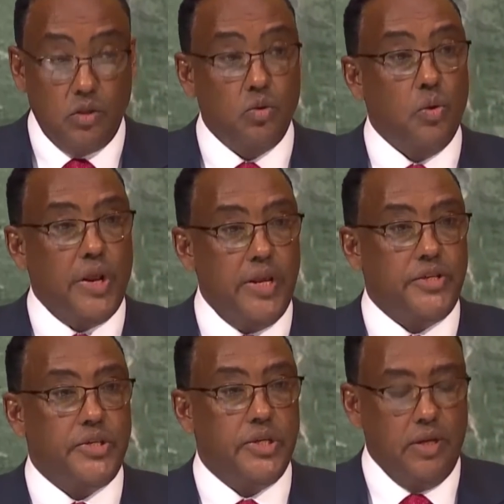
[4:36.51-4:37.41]
to
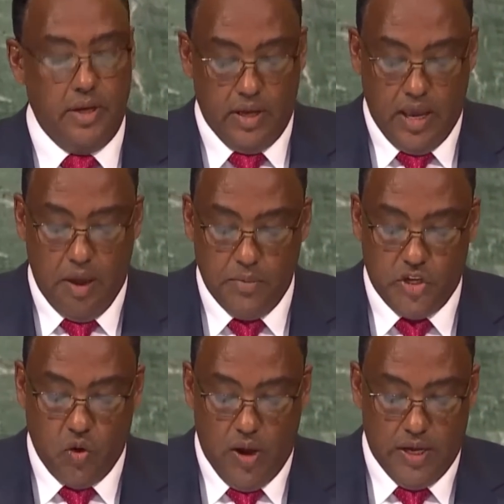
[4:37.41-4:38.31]
reach a
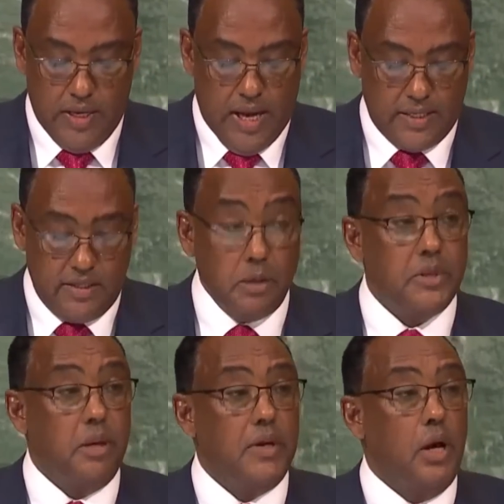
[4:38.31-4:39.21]
mutually
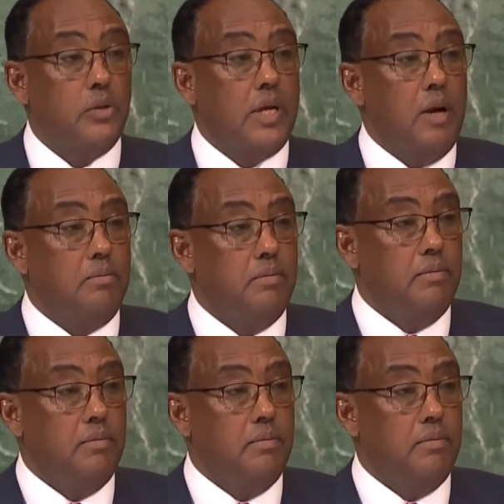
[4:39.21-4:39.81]
acceptable outcome.